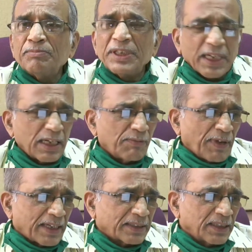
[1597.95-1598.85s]
physical
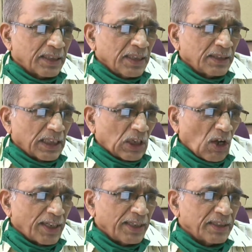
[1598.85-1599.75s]
factor, the
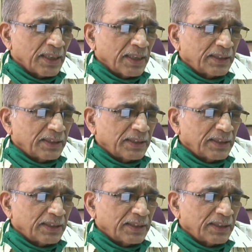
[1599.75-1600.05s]
noise.